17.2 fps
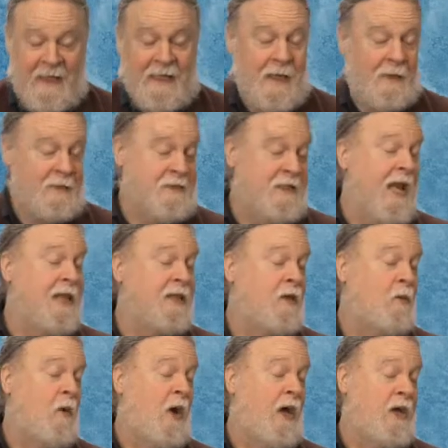Now,
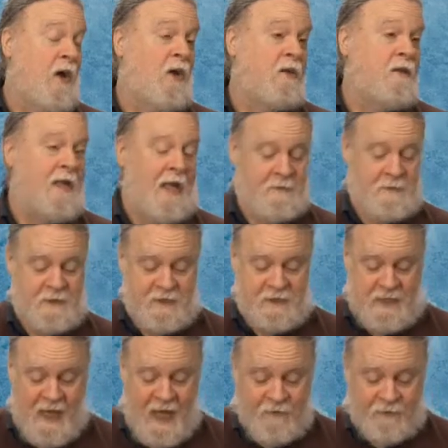exactly why unnamed
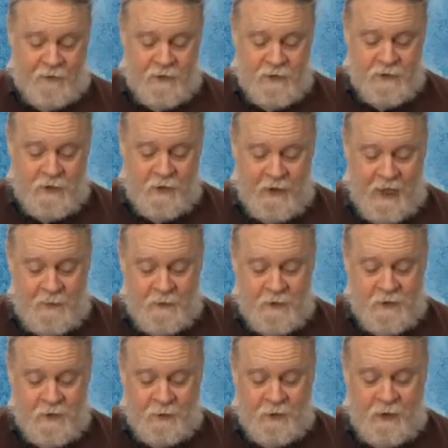staffers are
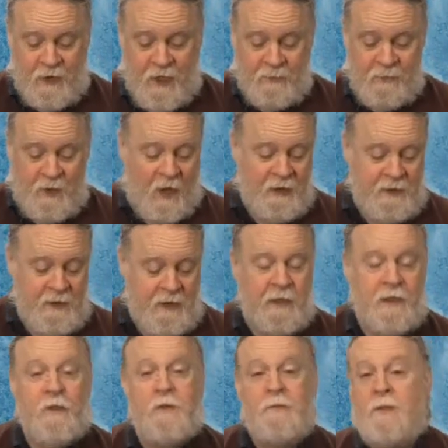able to put up
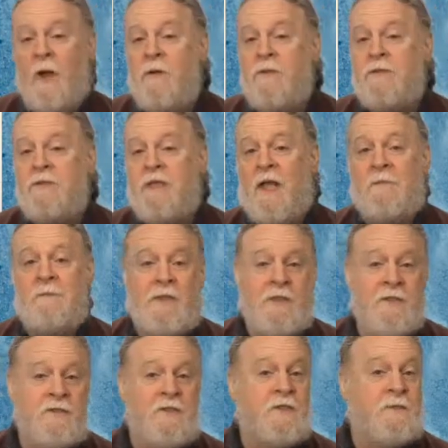uncleared posts on
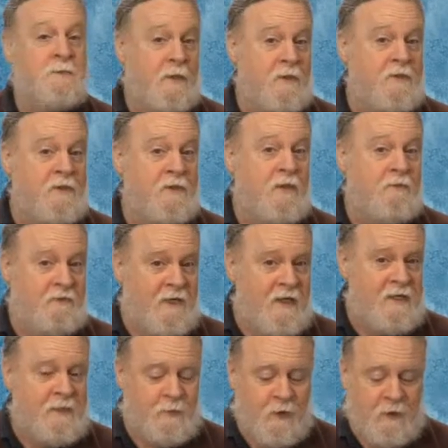Pierce's personal
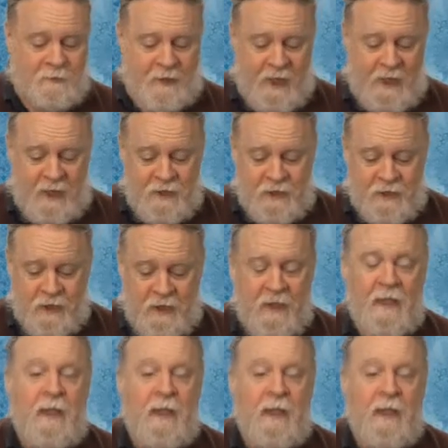Facebook page